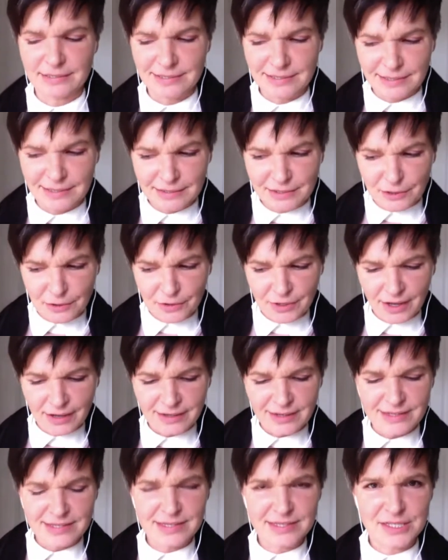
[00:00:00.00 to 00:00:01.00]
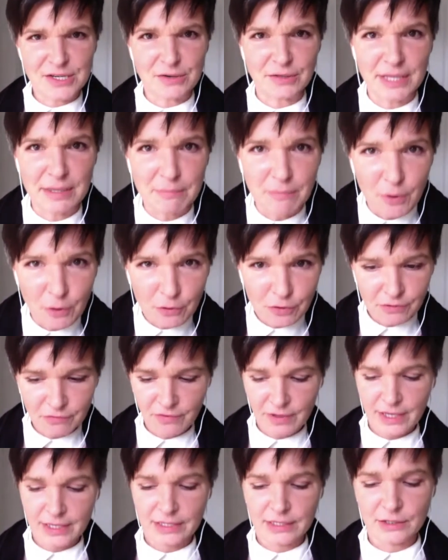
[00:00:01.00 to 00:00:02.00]
So had somebody
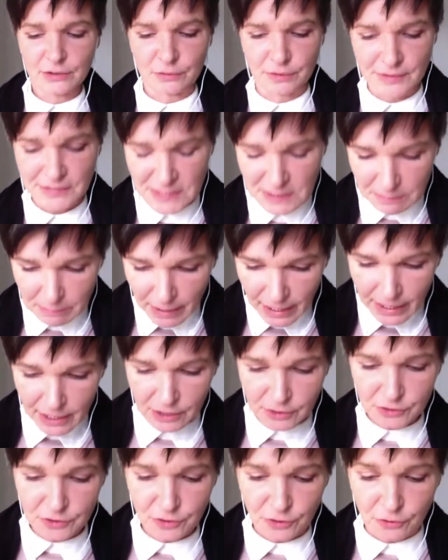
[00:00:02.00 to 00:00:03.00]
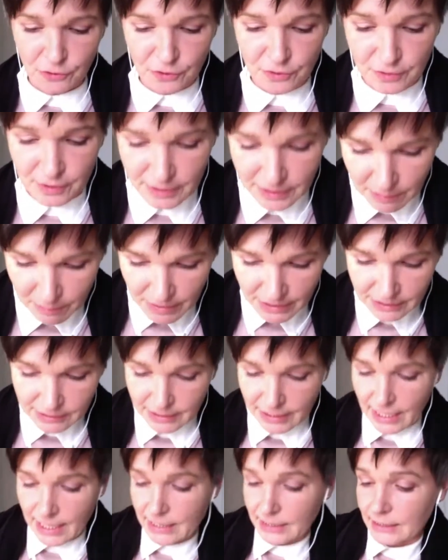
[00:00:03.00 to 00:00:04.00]
all the way through to
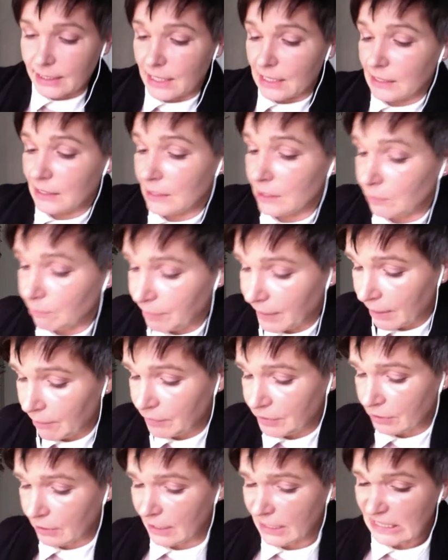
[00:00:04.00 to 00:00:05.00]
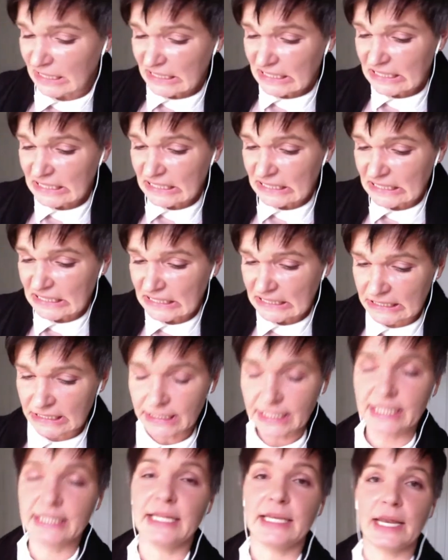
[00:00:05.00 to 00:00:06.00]
being enabled, excited,
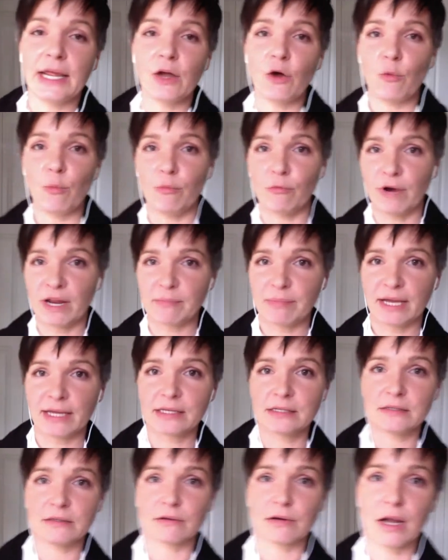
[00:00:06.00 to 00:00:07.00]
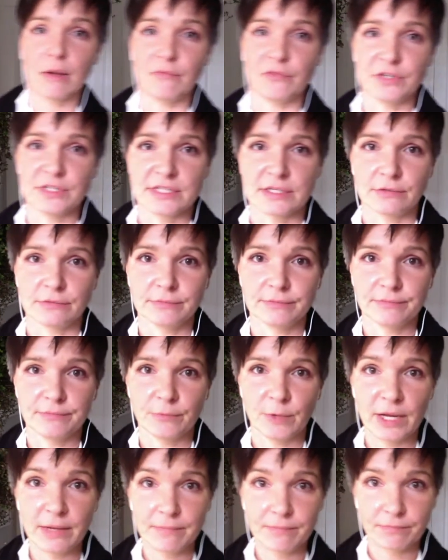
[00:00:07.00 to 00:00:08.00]
right? How do you do that? Well, you got
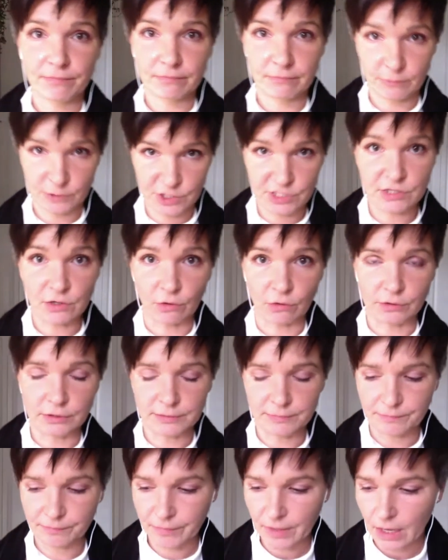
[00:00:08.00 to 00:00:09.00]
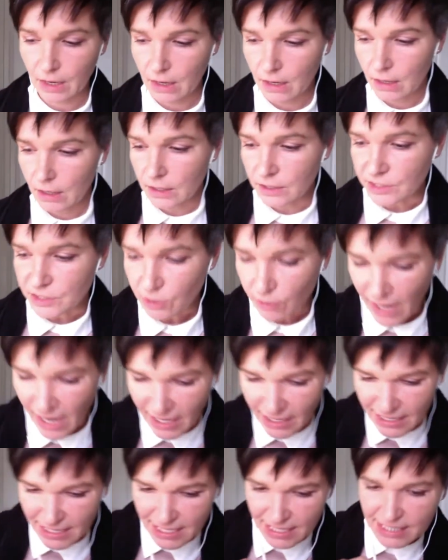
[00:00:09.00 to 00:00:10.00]
to that story and you got to give them
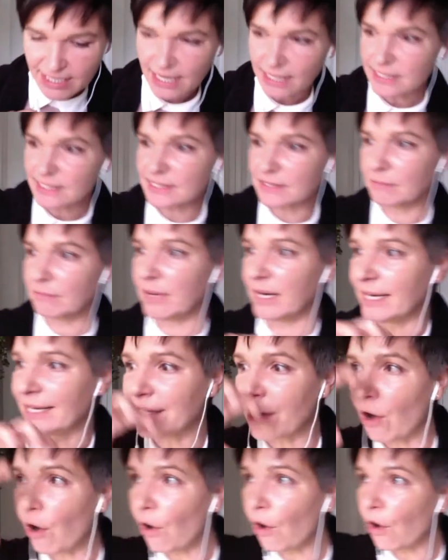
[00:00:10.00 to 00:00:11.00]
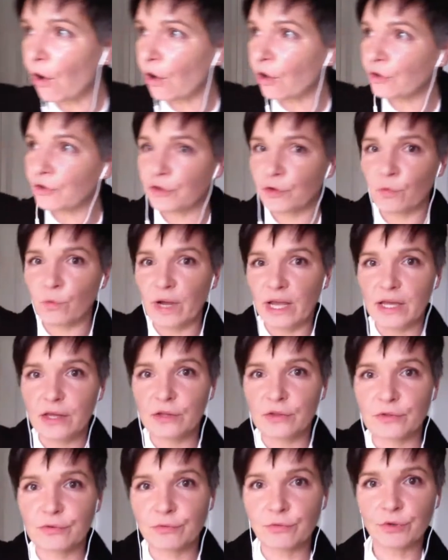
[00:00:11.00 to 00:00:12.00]
challenges that show them
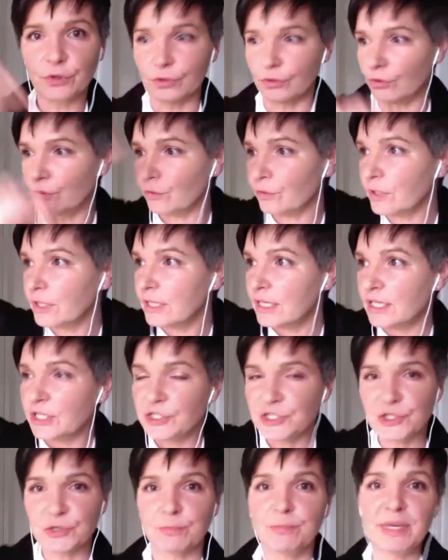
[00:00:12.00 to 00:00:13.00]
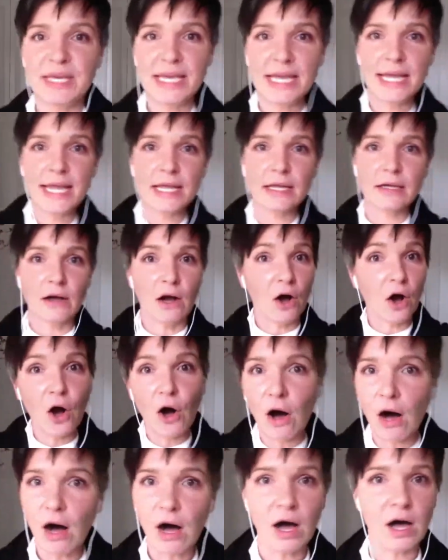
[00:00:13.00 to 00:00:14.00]
they're capable of living in that hot
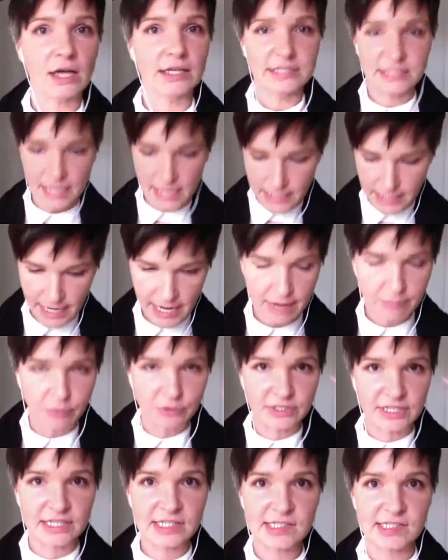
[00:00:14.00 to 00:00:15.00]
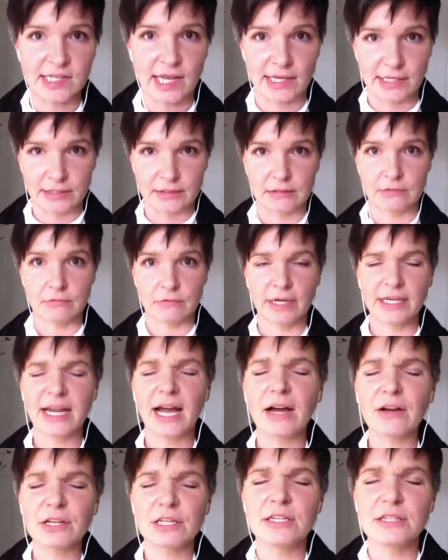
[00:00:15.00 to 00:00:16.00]
zone of that e- e-
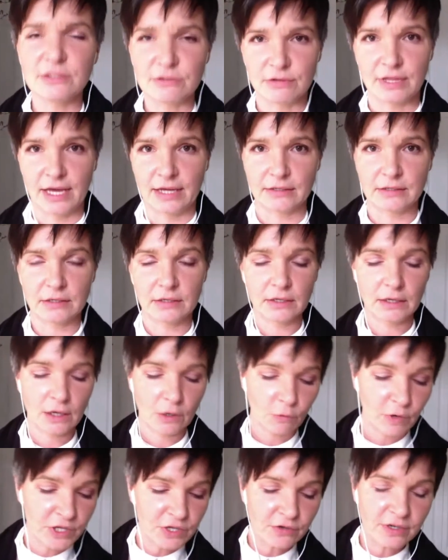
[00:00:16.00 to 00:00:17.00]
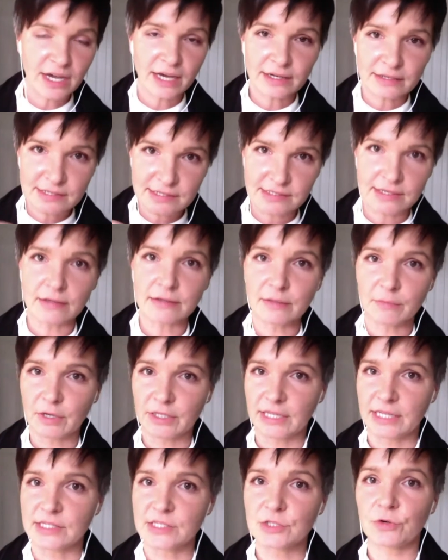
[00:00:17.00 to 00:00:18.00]
achieving their dream. And so that's what you're
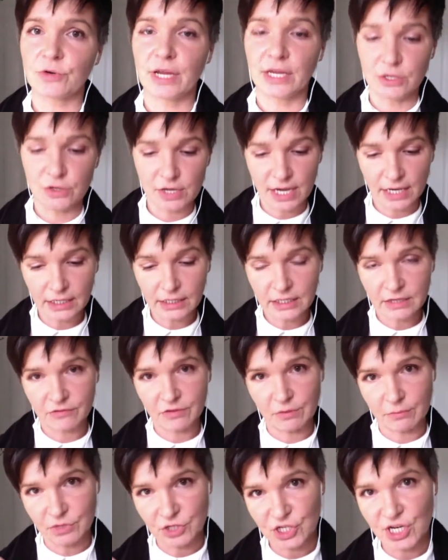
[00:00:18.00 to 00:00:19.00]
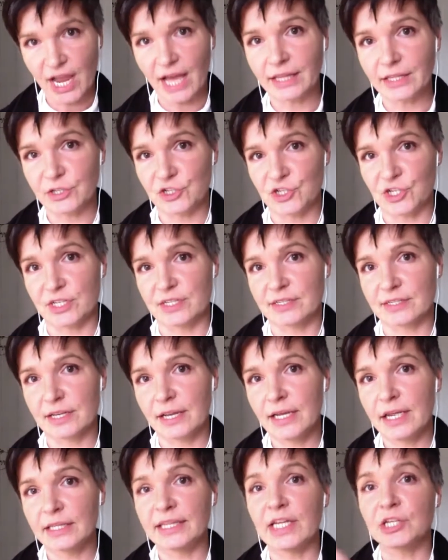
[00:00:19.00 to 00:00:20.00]
going to be exploring with
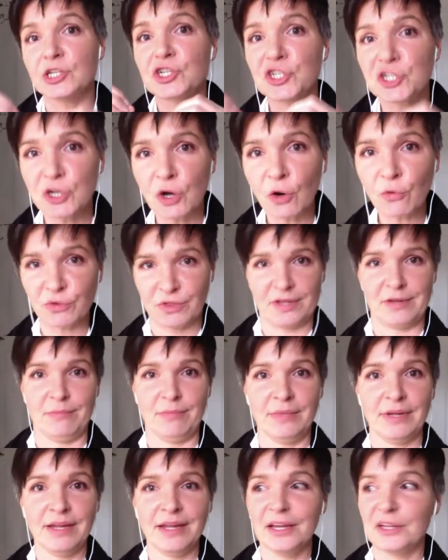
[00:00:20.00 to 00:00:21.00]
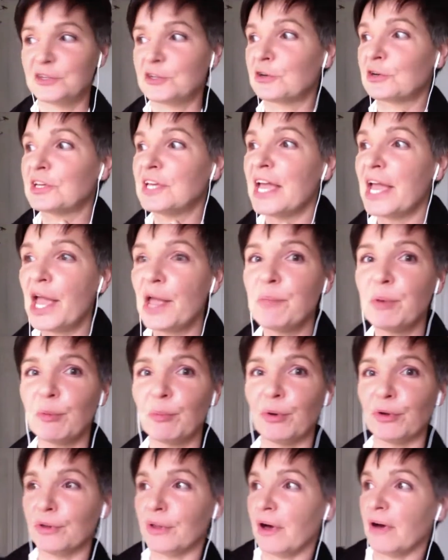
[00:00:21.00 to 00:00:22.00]
your practitioners
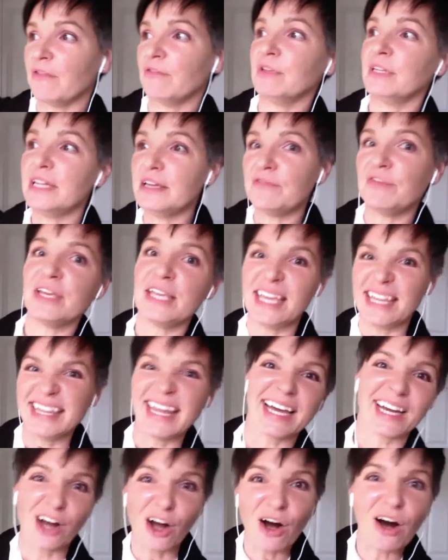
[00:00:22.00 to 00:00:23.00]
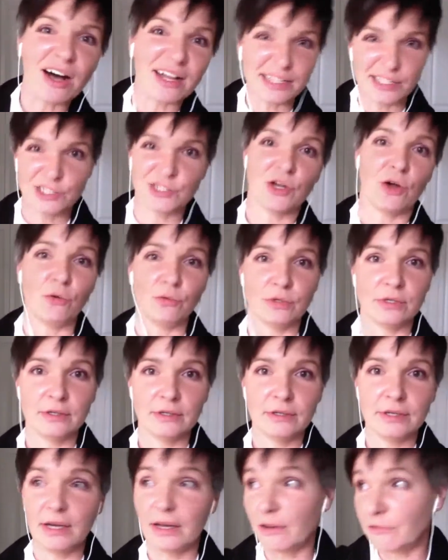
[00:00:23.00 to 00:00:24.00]
is how, you know, what were some
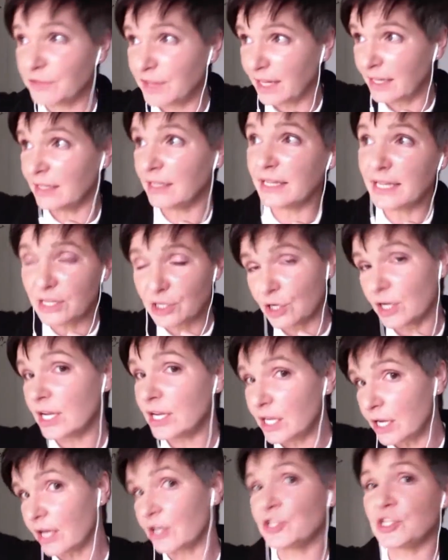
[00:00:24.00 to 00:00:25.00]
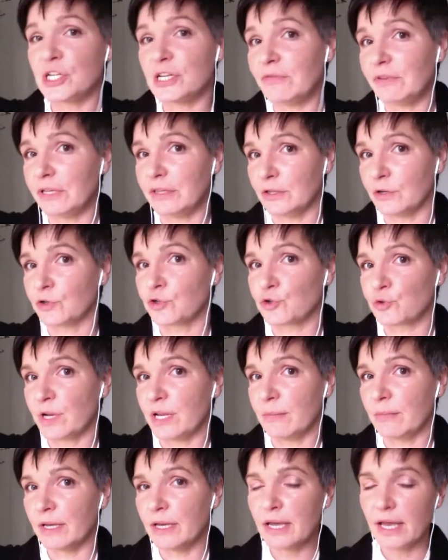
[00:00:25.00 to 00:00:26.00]
serious you already, you
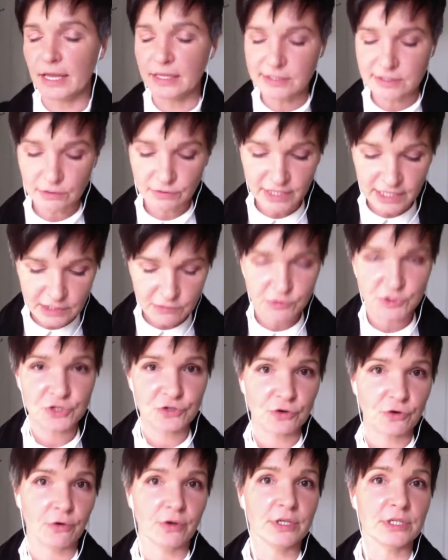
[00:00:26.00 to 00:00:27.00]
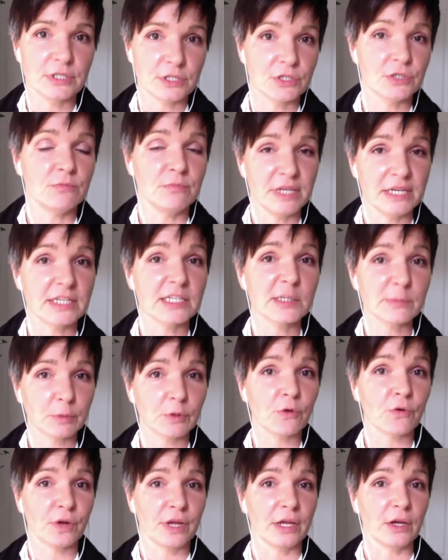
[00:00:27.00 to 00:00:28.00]
know, you're implementing the six step
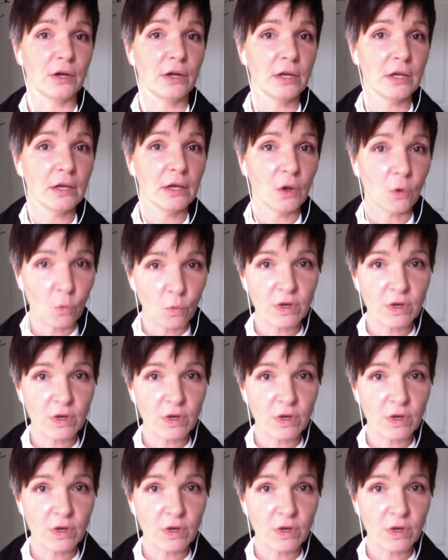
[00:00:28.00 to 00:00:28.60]
sales system,